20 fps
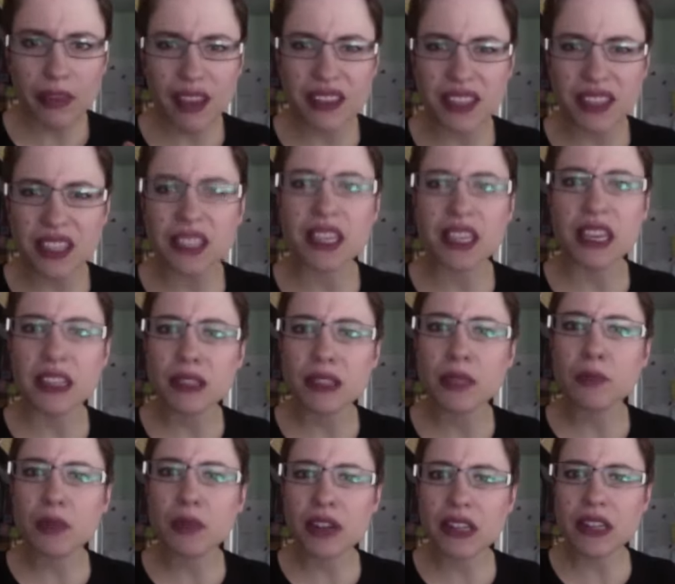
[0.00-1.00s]

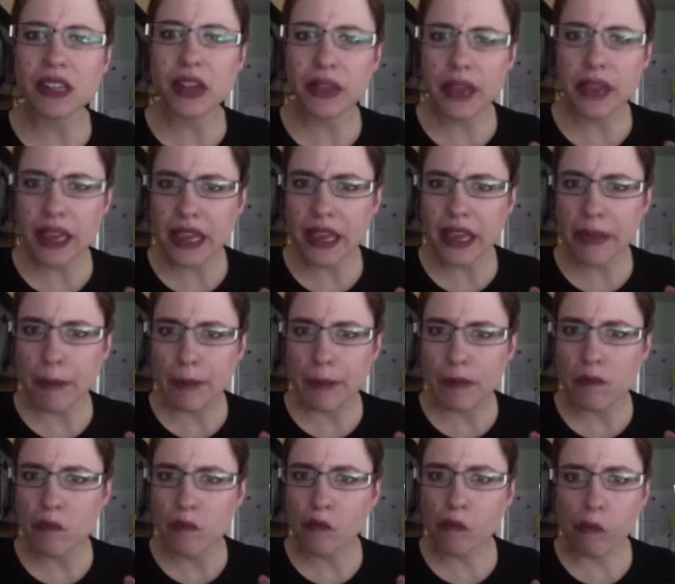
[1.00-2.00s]
skin's pretty delicate,
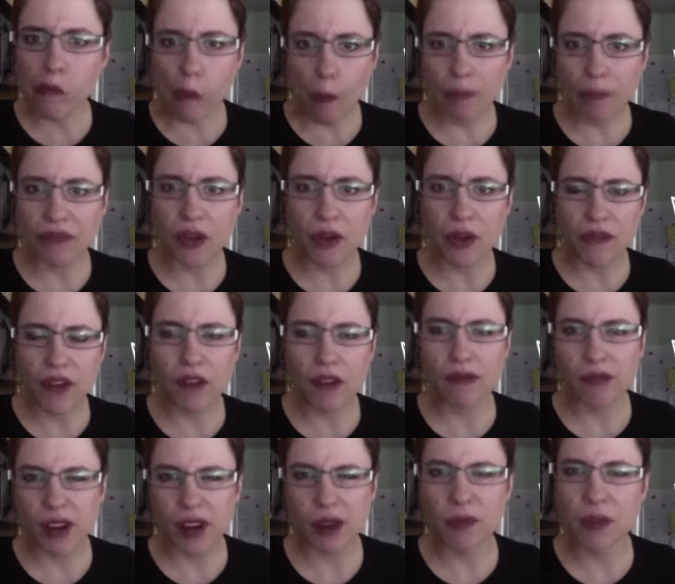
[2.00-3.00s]
though it
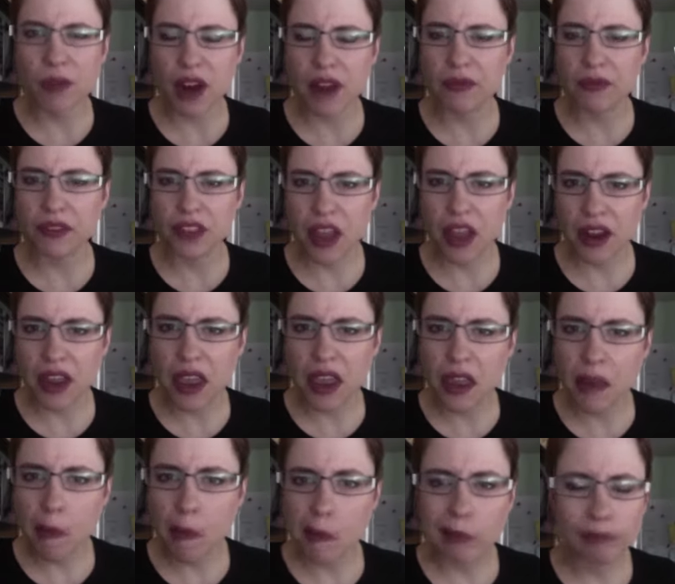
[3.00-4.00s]
felt firm when I was cutting
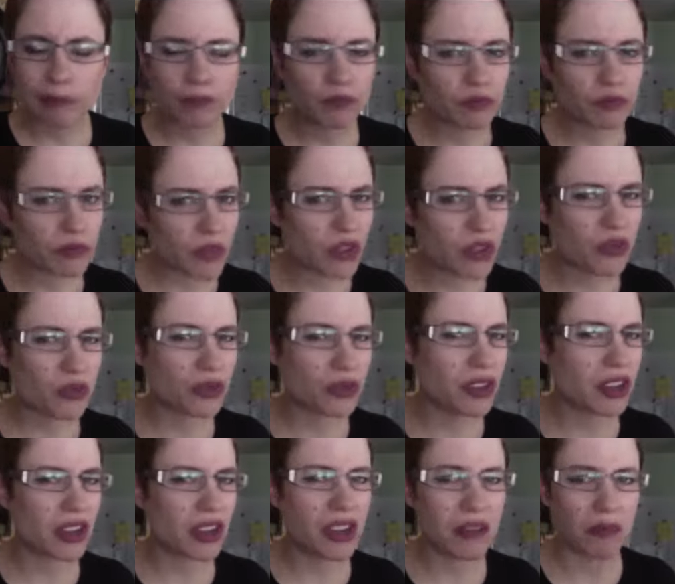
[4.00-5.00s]
it. It's
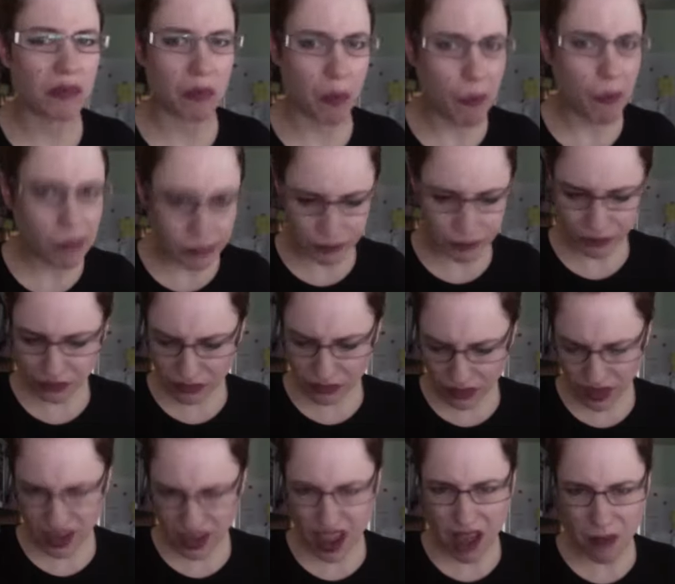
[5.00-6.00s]
really good.
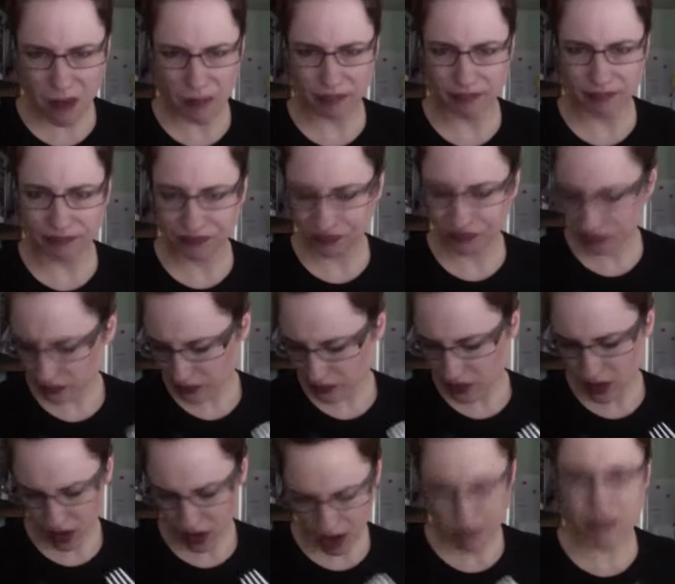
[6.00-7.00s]
Yum.
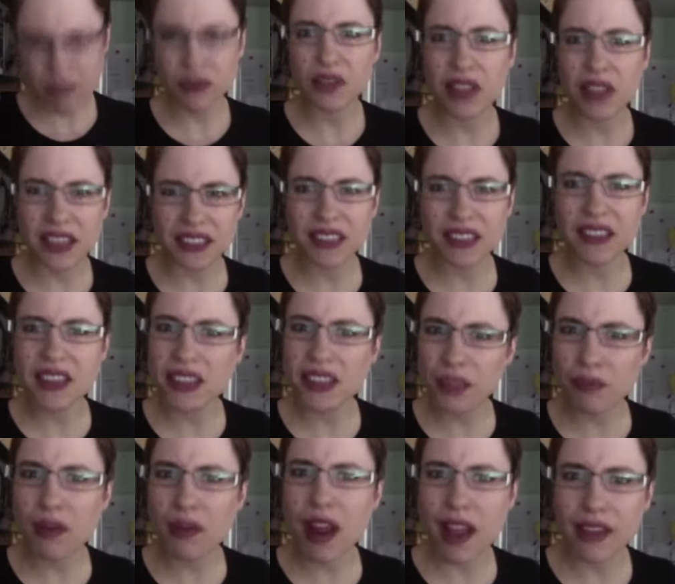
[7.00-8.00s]
I'm pleasantly
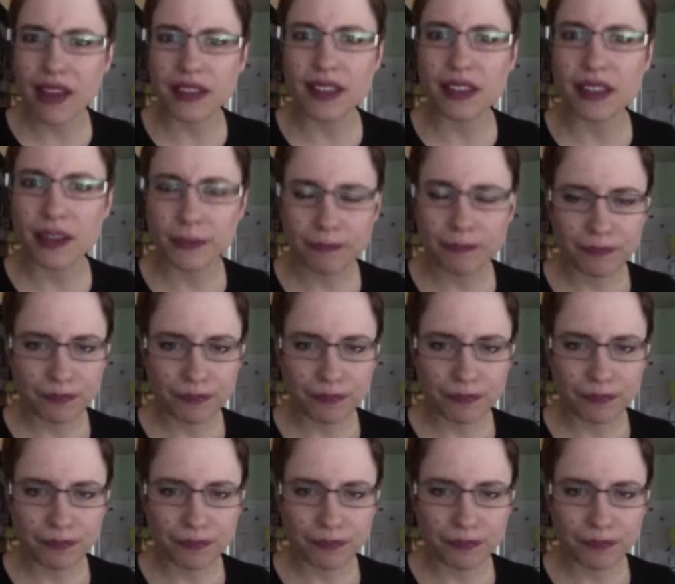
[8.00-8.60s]
surprised.